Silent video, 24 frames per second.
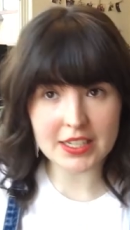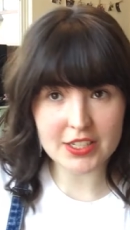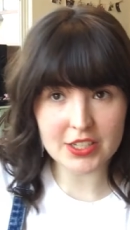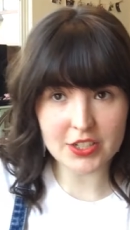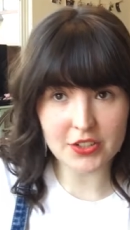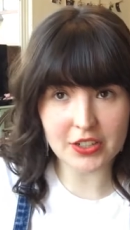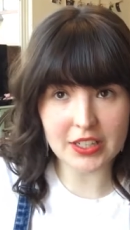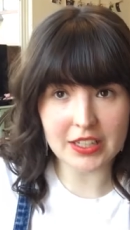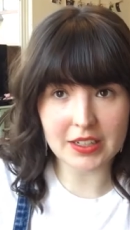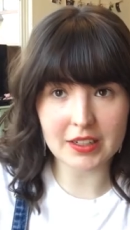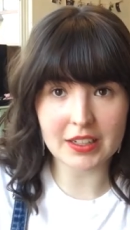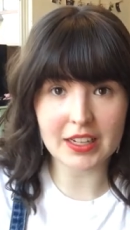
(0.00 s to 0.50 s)
as
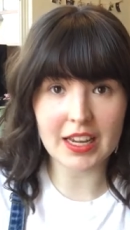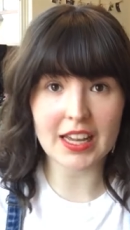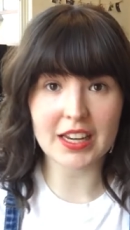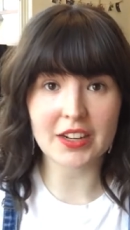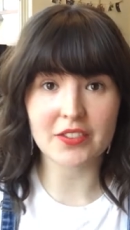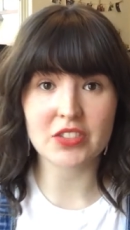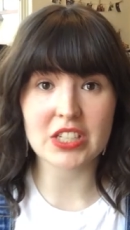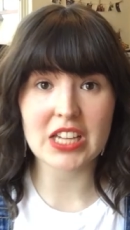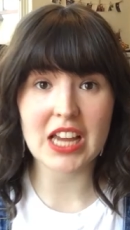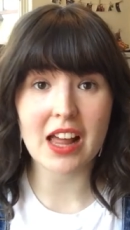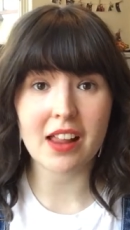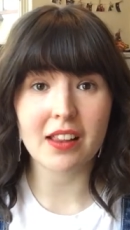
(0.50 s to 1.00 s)
you can kind
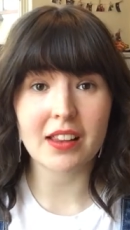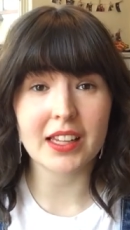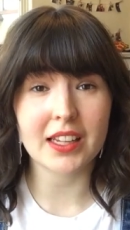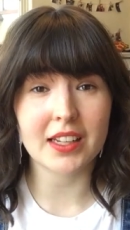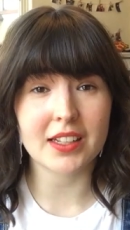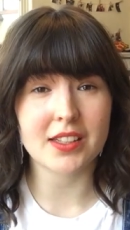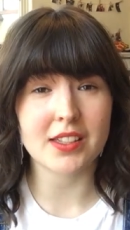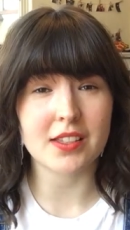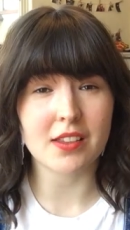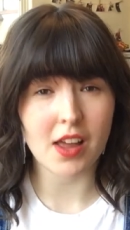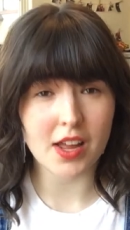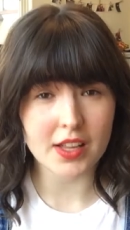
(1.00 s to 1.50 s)
of tell, it
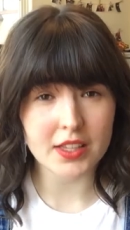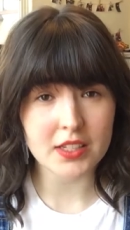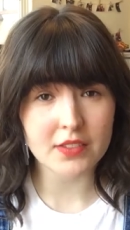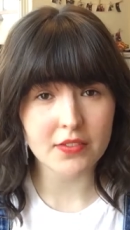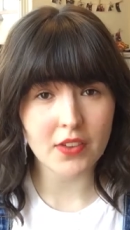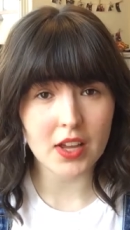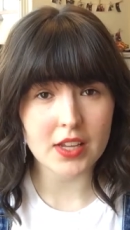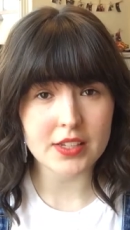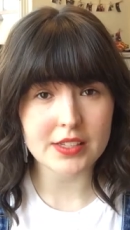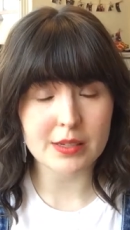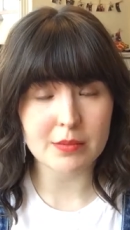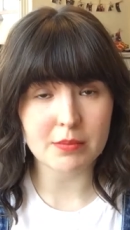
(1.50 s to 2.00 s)
gets lots
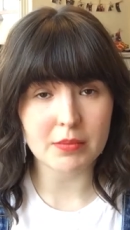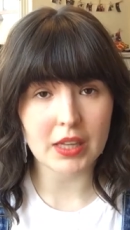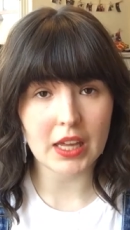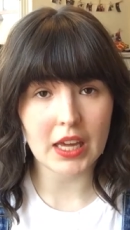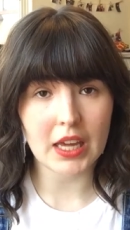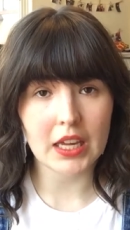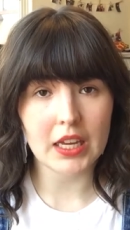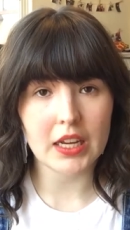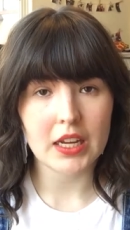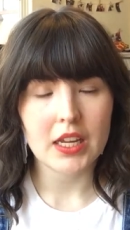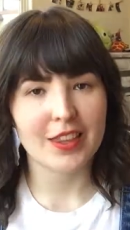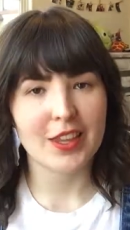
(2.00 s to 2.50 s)
of awesome
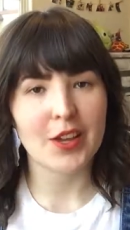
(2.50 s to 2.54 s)
light.